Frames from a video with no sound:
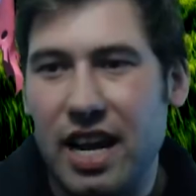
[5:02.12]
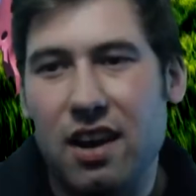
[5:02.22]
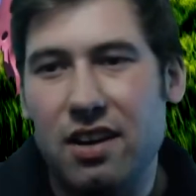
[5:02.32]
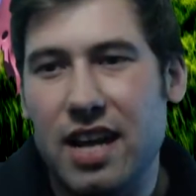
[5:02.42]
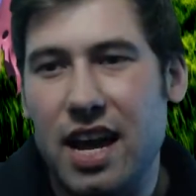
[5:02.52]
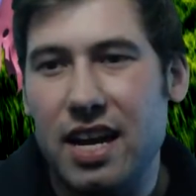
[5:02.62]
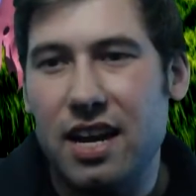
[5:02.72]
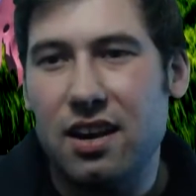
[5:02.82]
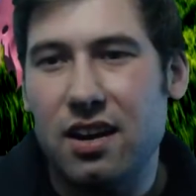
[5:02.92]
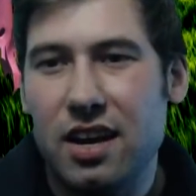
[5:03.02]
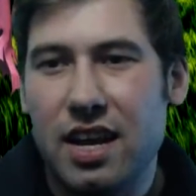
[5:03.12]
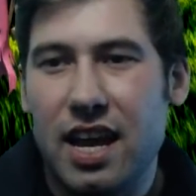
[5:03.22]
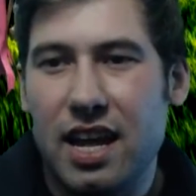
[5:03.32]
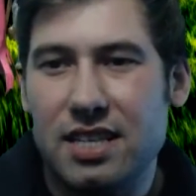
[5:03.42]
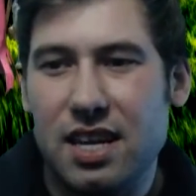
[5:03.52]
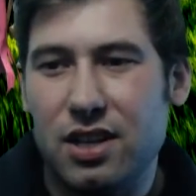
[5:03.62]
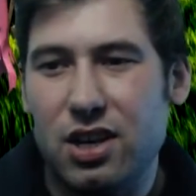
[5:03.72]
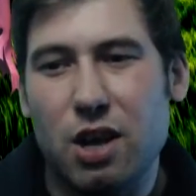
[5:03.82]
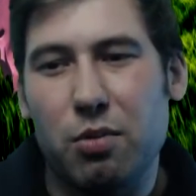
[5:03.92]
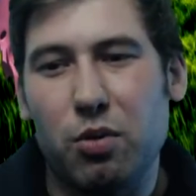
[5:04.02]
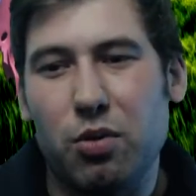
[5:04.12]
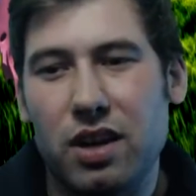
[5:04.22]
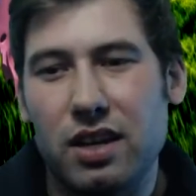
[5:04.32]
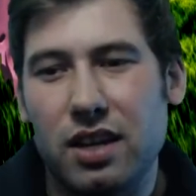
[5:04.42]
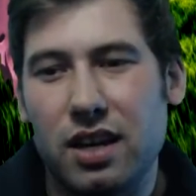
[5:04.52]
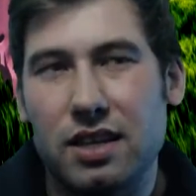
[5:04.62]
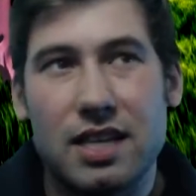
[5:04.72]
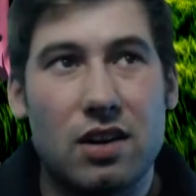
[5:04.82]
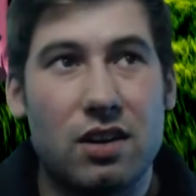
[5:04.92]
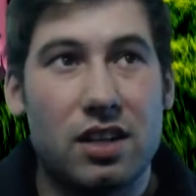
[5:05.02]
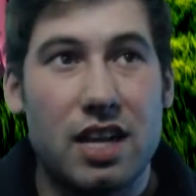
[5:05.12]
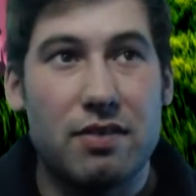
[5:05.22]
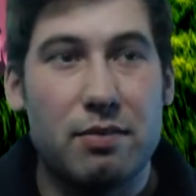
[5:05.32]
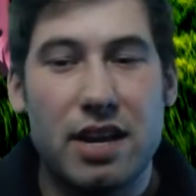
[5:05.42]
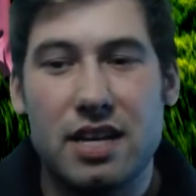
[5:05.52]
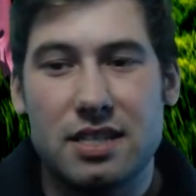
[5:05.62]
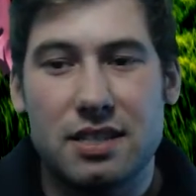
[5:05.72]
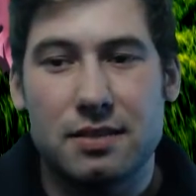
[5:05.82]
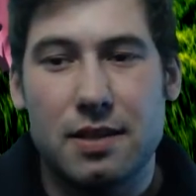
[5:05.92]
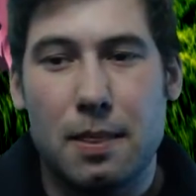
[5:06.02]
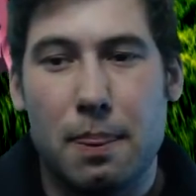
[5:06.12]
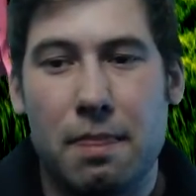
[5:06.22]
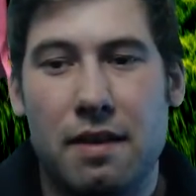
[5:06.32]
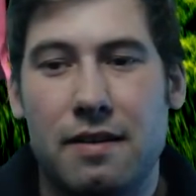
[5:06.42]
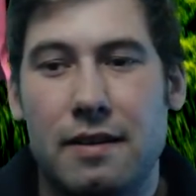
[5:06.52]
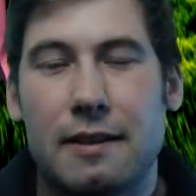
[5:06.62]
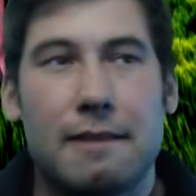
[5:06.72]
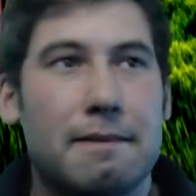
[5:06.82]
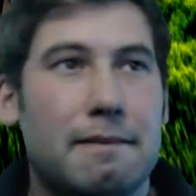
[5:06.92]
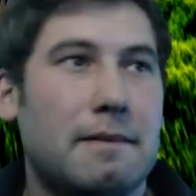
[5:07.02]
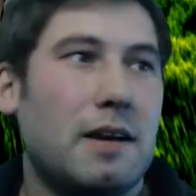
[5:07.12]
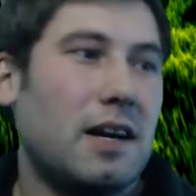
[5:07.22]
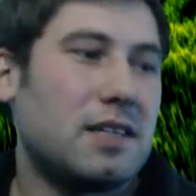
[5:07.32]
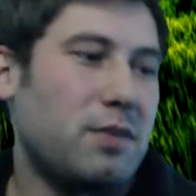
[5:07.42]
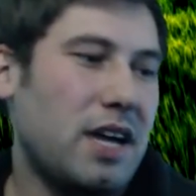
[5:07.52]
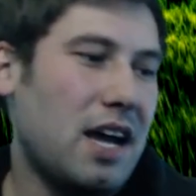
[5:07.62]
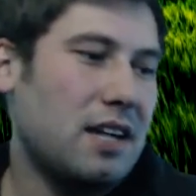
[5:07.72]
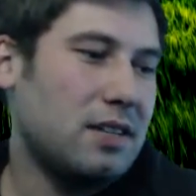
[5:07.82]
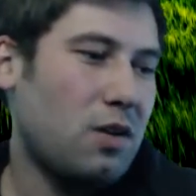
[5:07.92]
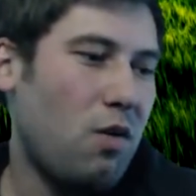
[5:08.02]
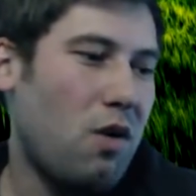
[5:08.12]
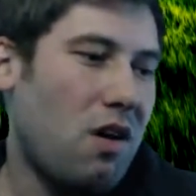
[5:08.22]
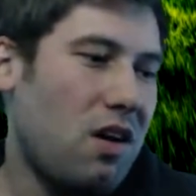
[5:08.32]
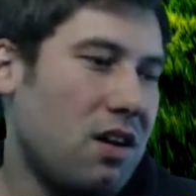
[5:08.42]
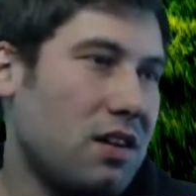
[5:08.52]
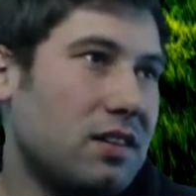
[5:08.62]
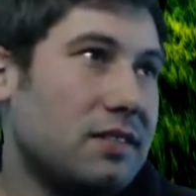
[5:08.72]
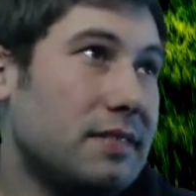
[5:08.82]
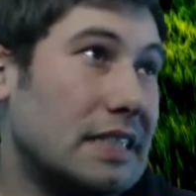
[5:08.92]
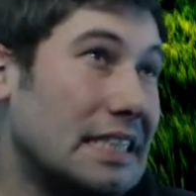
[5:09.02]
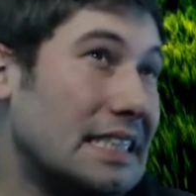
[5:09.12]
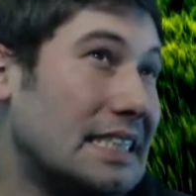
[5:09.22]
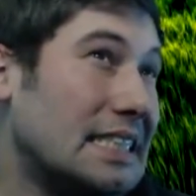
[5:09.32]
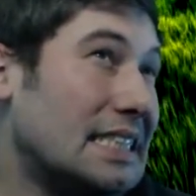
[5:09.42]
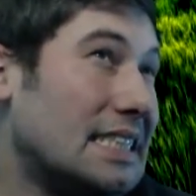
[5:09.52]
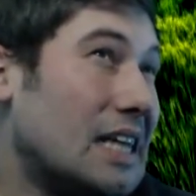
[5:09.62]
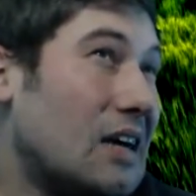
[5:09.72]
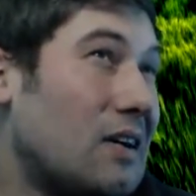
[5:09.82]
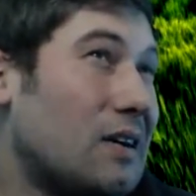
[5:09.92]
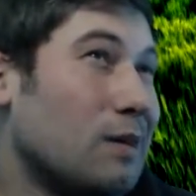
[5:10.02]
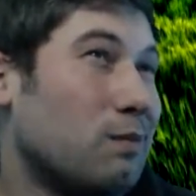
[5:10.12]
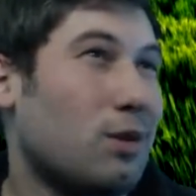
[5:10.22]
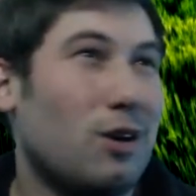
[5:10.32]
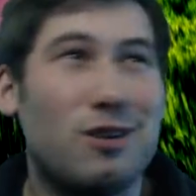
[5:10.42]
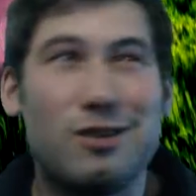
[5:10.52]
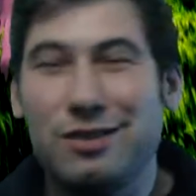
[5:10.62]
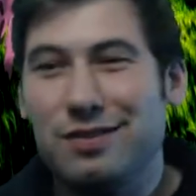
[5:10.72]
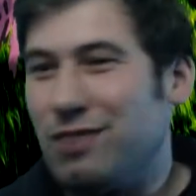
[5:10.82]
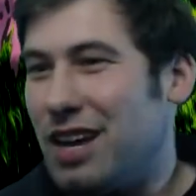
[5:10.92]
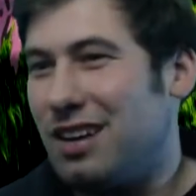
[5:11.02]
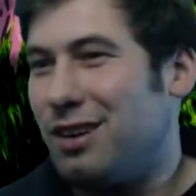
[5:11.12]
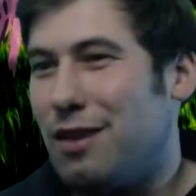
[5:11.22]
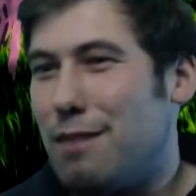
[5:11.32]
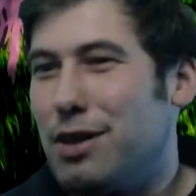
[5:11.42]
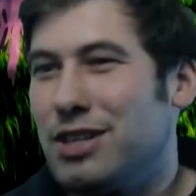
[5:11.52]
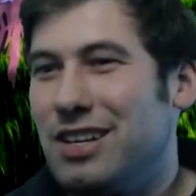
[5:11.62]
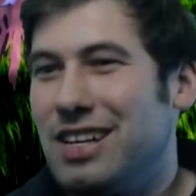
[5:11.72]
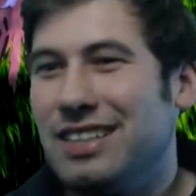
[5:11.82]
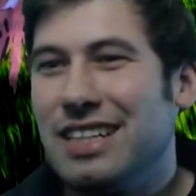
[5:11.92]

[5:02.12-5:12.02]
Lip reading: air attack here, and it's on their number 1 Townhall 11 base. So we got Kwong Dong Pro. I don't know if I butchered it.